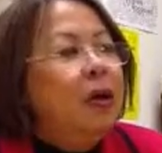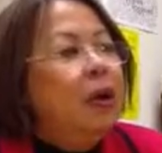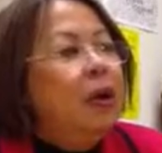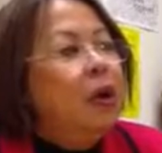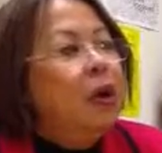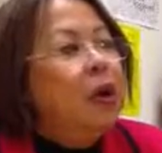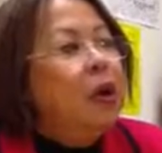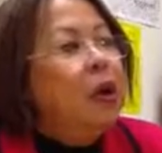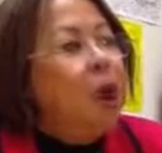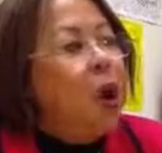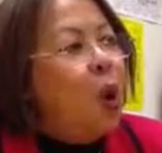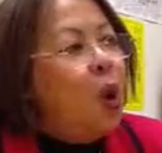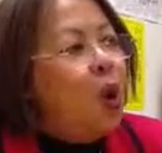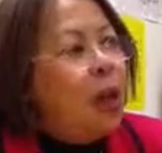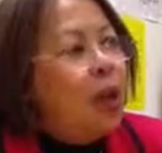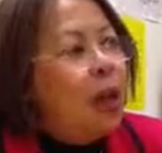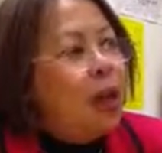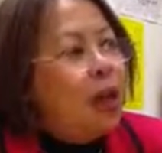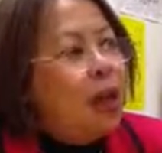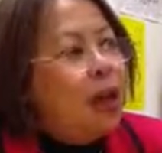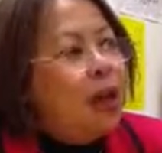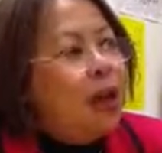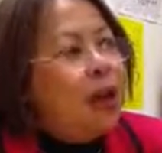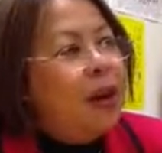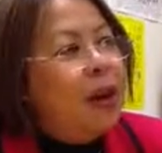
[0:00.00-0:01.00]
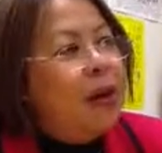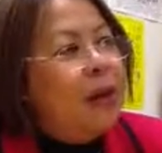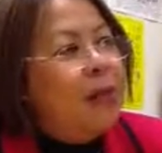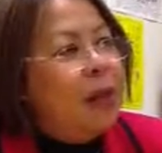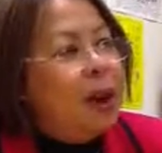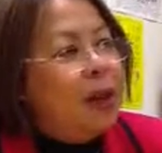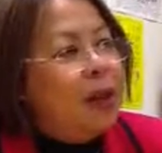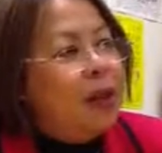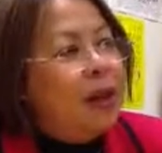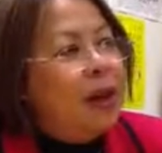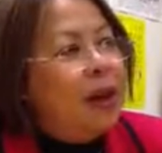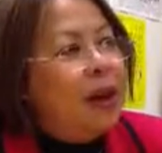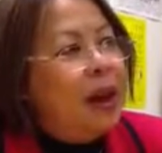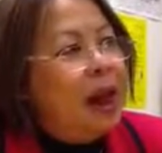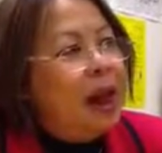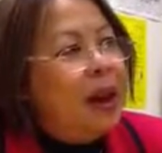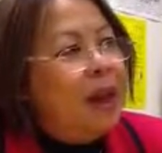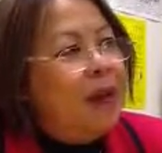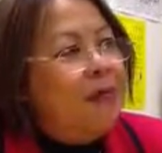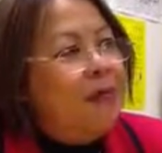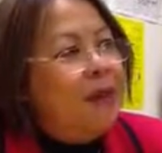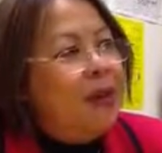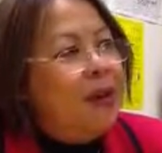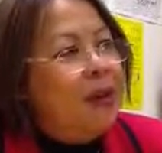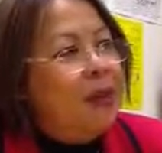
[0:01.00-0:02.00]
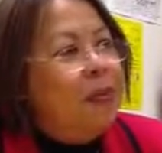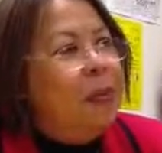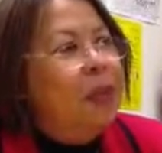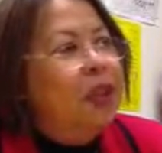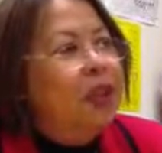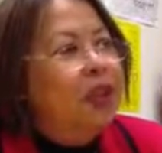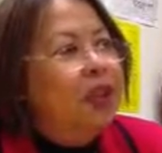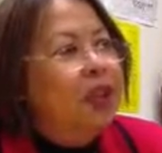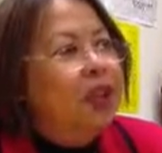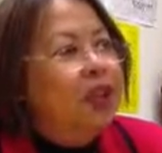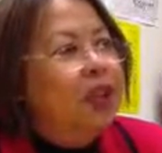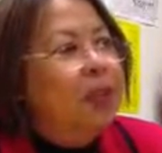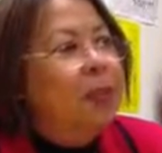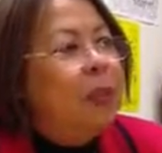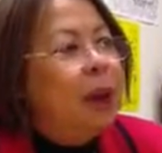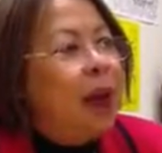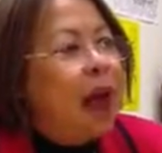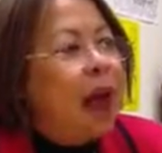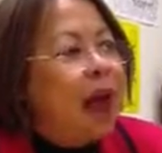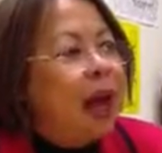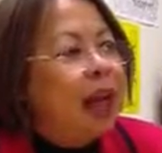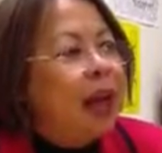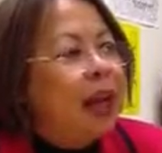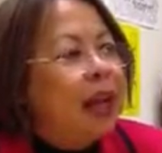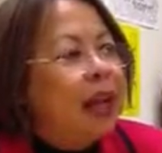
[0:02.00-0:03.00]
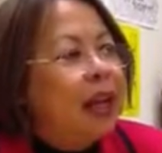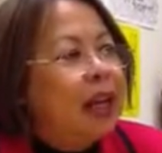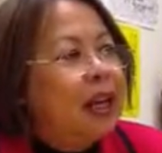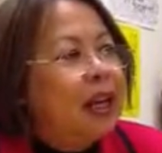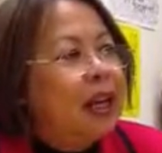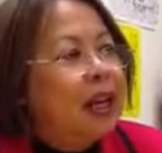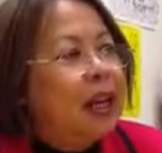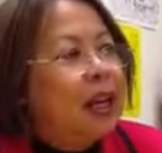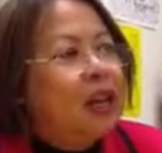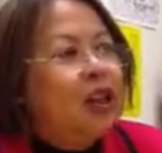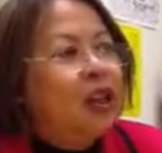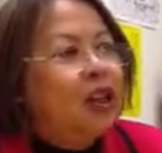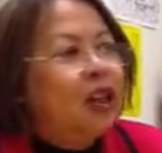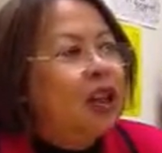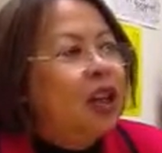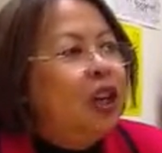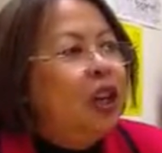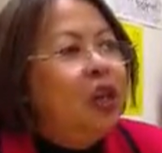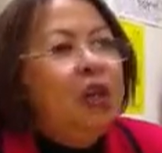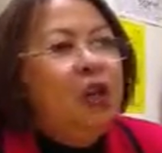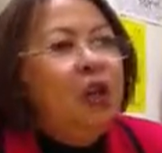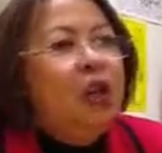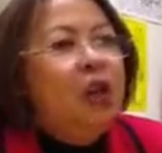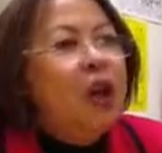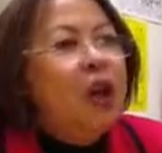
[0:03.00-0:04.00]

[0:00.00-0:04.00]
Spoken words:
knowing that her mother left her because she's black, she could